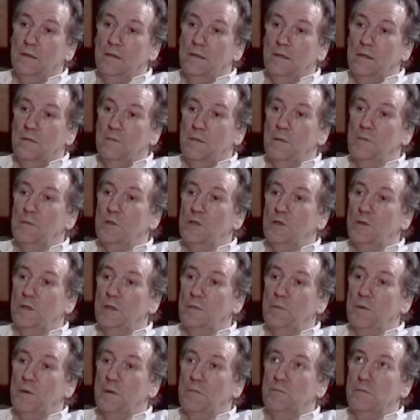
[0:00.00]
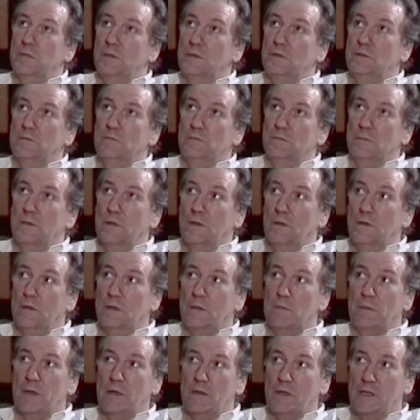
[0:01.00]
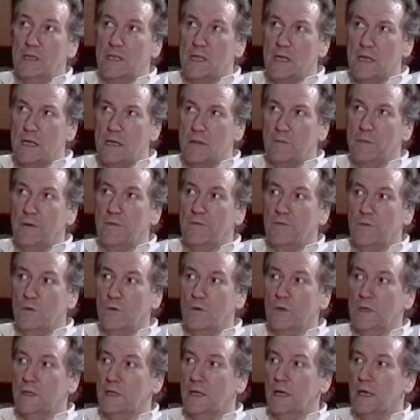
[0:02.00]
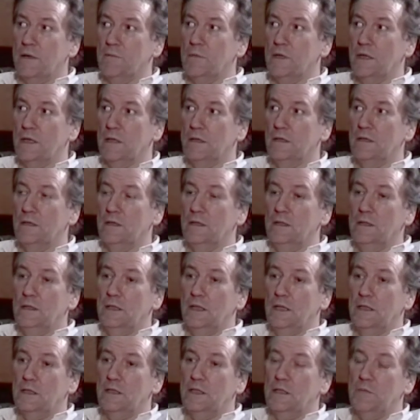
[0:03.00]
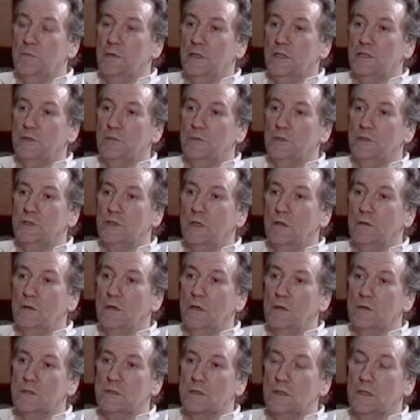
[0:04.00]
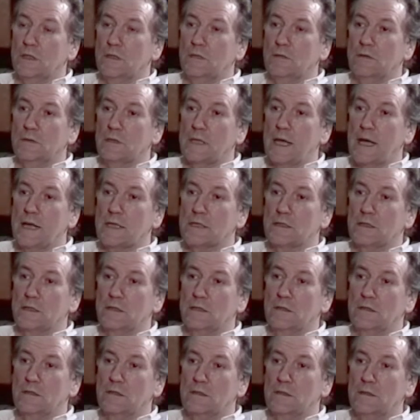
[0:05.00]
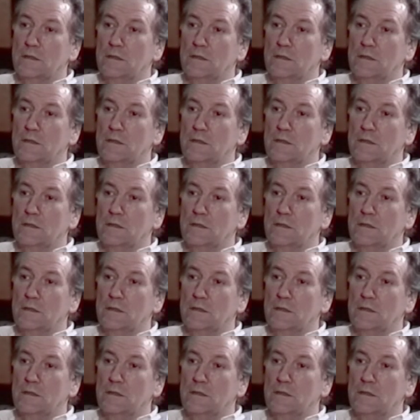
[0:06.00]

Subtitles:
I remember doing only about a year before it came in, I did a picture with Joe Losey called Accident.